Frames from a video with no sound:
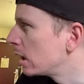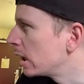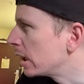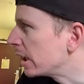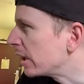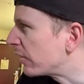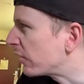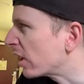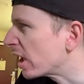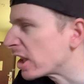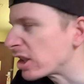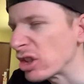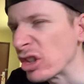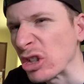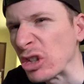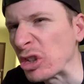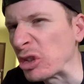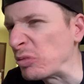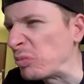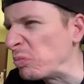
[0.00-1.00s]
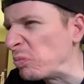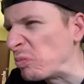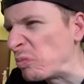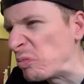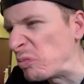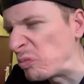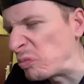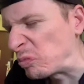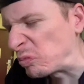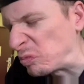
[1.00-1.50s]
It's like you're.
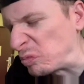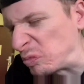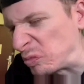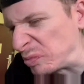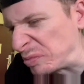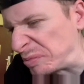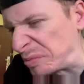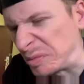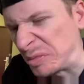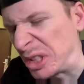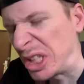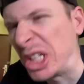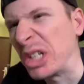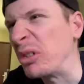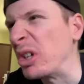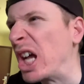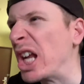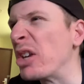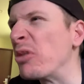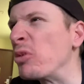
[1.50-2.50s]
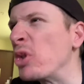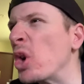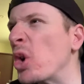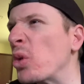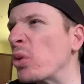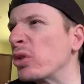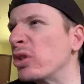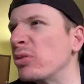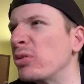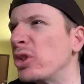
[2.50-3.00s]
I don't
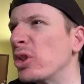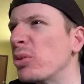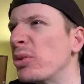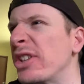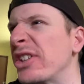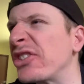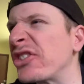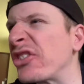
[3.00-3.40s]
know. You do this